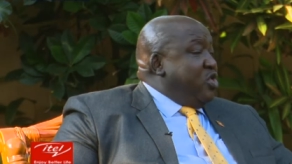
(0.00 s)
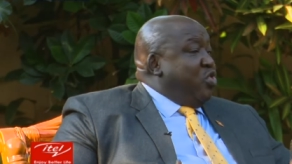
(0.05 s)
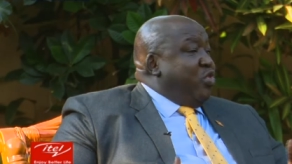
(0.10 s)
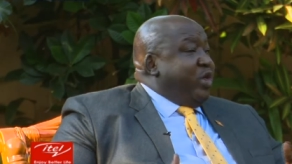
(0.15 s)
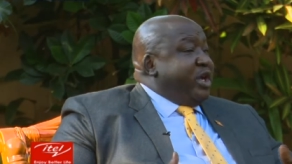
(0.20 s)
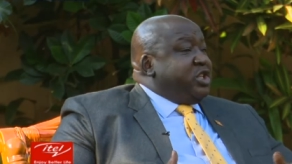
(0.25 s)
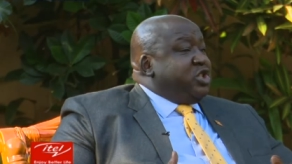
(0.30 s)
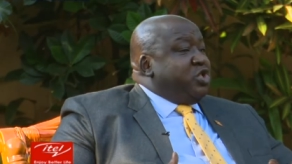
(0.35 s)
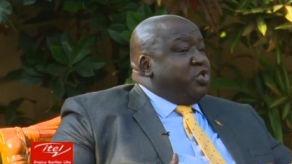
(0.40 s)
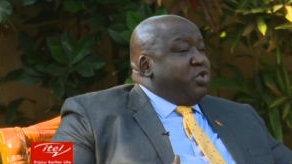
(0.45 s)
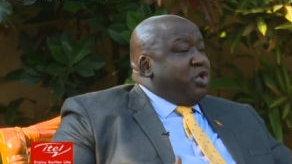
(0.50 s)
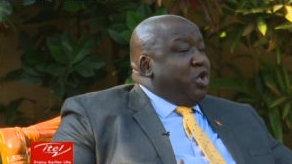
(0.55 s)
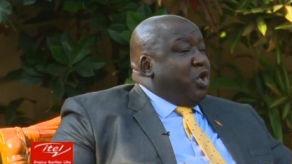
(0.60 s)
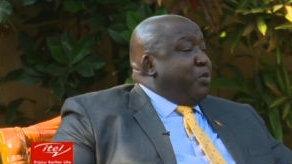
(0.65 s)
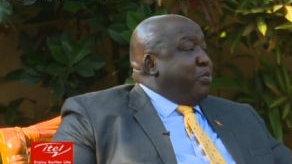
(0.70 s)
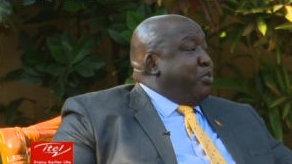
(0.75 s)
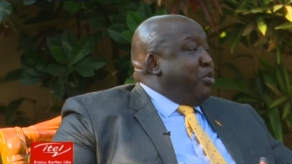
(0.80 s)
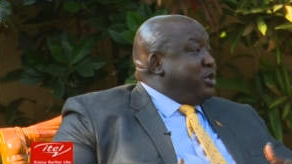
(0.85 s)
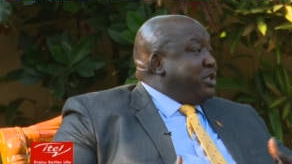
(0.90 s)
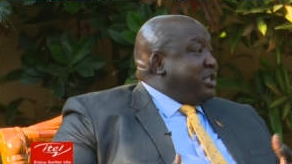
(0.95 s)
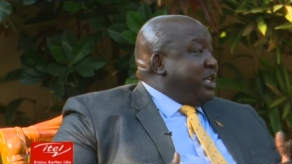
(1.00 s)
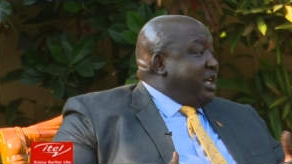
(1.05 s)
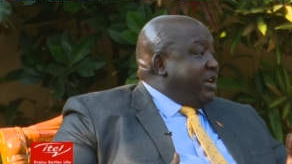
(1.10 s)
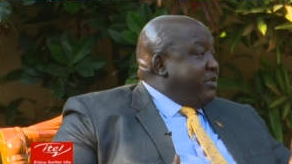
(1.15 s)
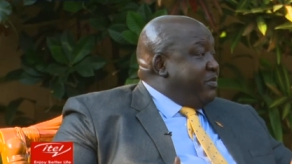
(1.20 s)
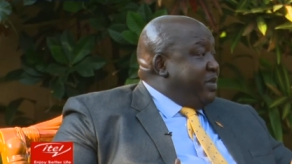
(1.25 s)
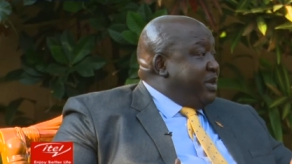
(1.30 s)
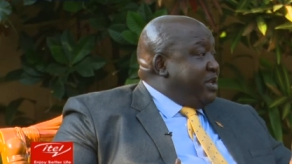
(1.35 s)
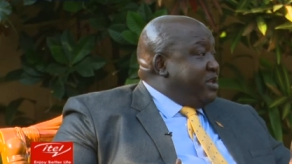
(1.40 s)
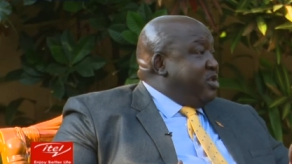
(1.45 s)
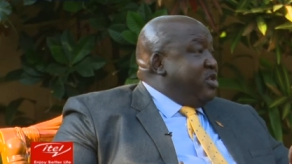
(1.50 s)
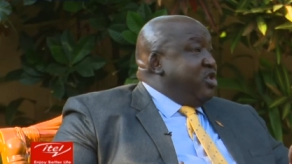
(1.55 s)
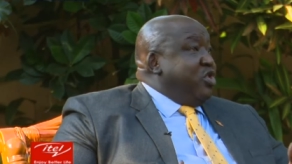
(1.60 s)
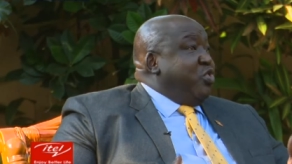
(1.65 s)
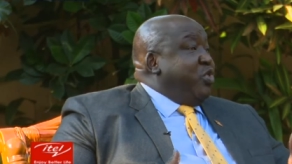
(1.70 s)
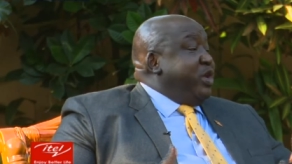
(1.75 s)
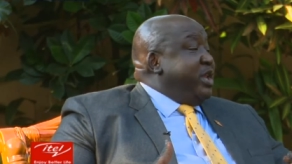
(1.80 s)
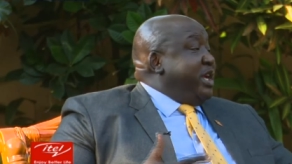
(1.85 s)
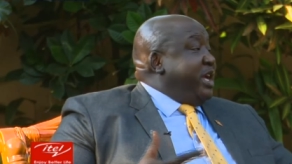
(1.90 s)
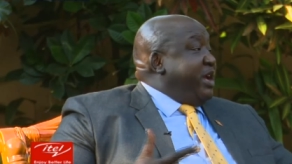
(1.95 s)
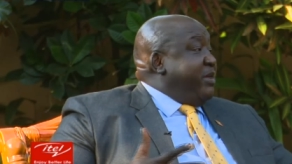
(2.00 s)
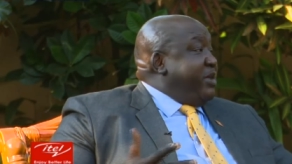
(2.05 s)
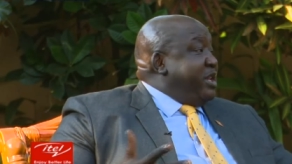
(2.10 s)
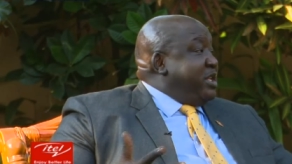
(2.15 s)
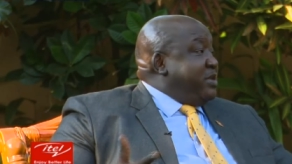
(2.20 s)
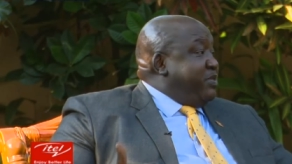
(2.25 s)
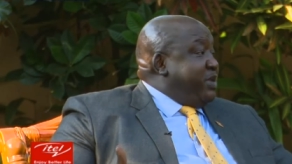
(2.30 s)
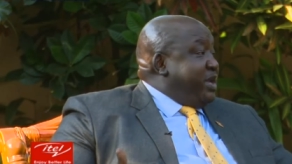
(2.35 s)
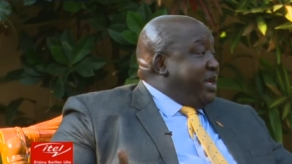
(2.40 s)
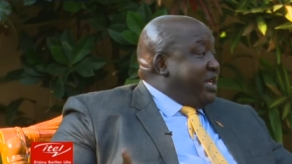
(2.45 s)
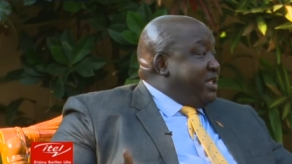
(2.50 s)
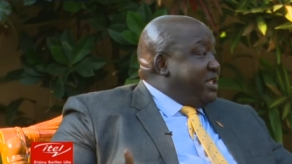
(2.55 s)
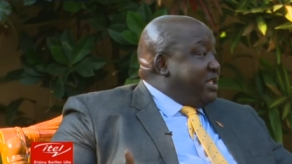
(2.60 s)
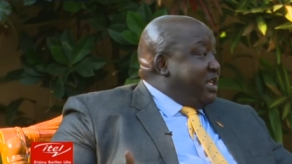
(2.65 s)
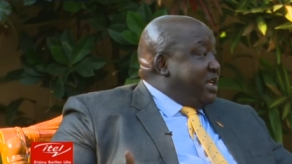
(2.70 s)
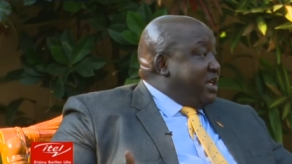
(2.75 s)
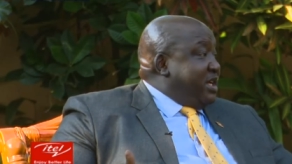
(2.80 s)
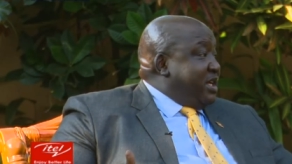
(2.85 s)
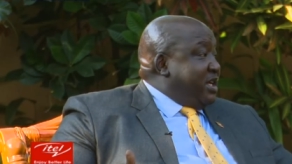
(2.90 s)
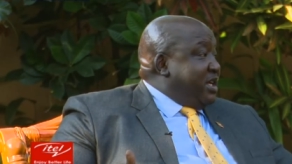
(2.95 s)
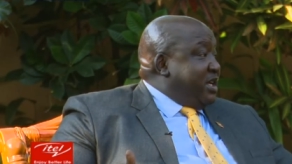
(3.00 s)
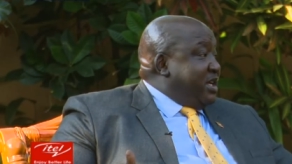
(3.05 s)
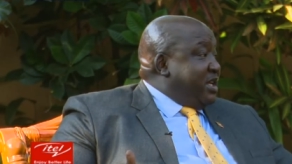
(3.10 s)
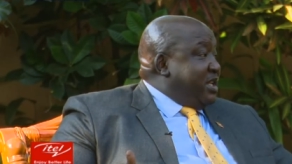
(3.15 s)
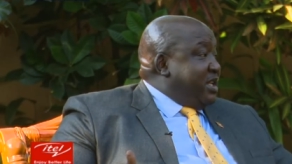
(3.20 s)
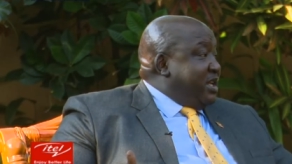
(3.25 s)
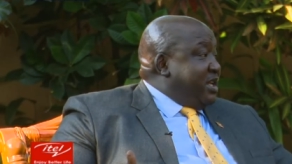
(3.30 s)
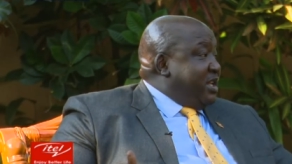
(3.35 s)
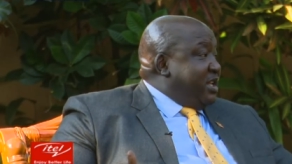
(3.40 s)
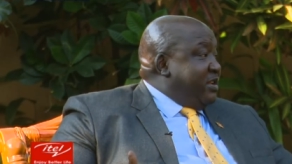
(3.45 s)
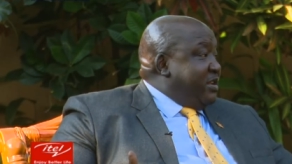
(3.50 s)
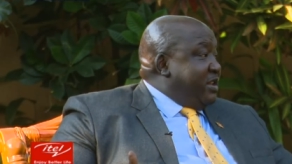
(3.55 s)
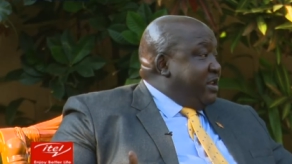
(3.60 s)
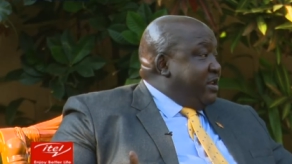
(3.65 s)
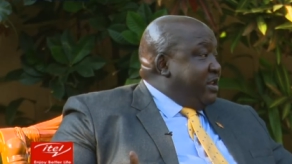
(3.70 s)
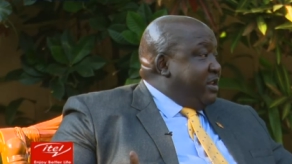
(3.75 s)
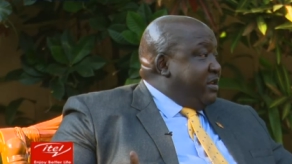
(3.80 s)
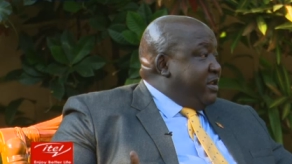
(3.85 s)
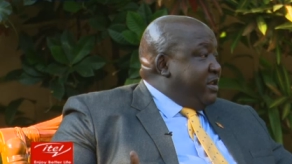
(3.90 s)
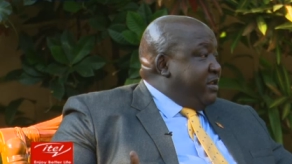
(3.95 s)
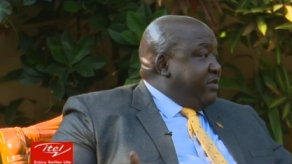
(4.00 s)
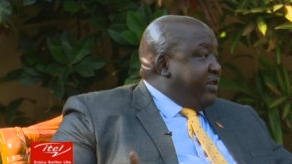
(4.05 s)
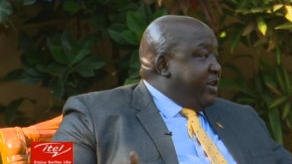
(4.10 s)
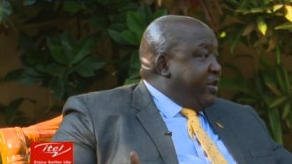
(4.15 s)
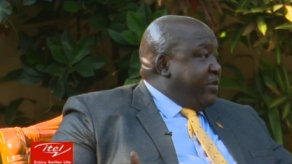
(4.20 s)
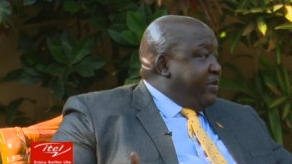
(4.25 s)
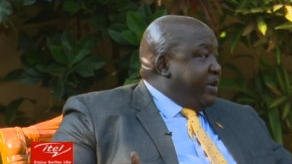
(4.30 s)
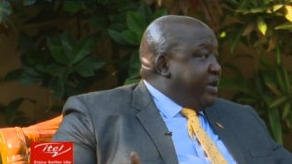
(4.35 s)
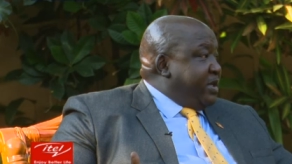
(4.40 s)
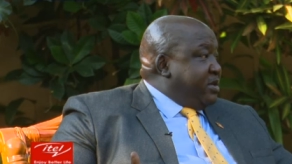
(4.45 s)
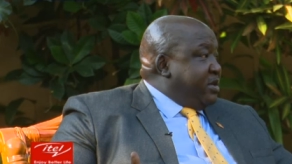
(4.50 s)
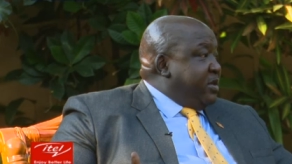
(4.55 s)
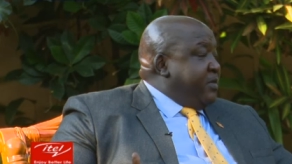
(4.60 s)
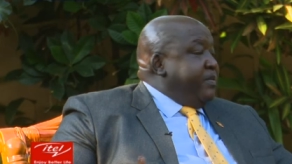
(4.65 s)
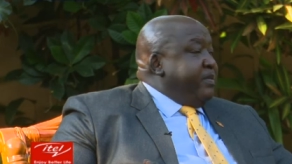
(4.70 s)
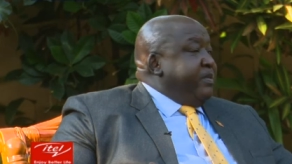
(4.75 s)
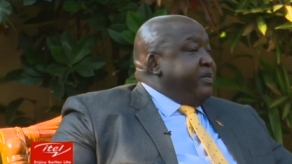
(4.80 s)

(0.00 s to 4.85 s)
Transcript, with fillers: Why should we oppose the government when the government is bringing us uh, the, the, the development?